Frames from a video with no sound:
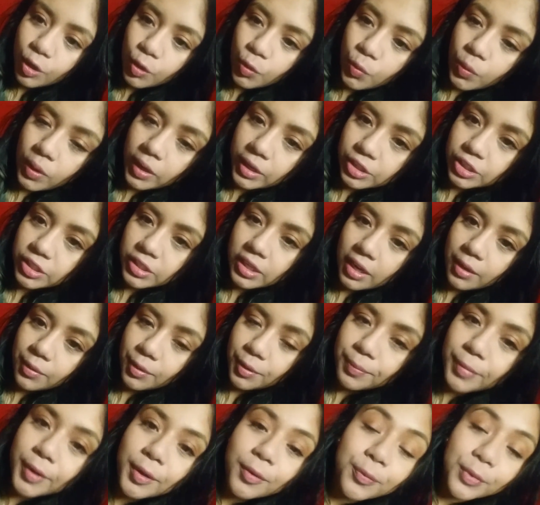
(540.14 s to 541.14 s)
why
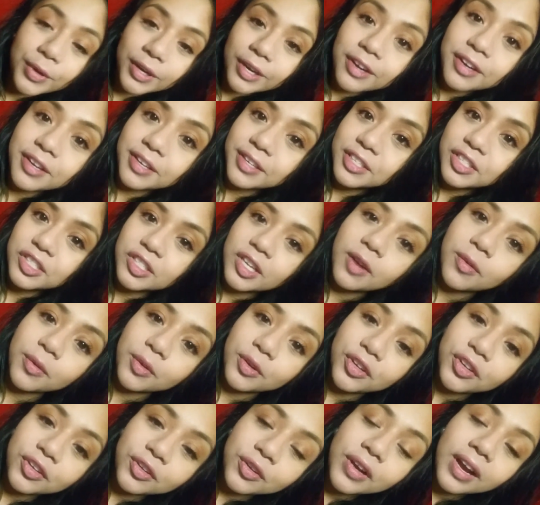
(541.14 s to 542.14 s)
shower, but we are gonna shower.
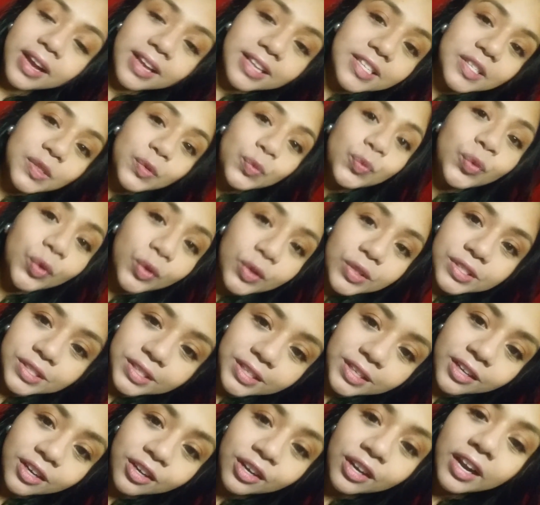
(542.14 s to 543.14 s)
You guys will
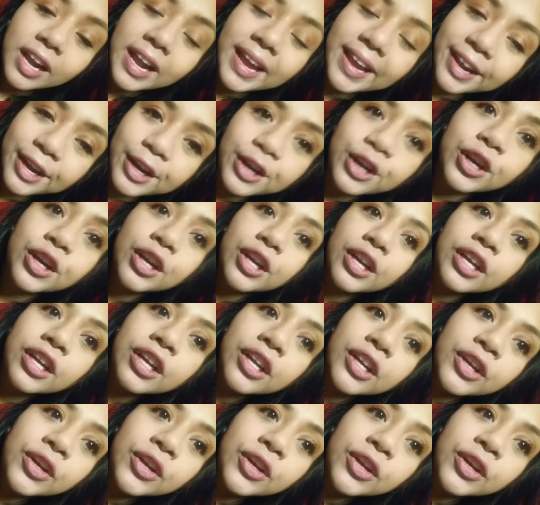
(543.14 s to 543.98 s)
see our hair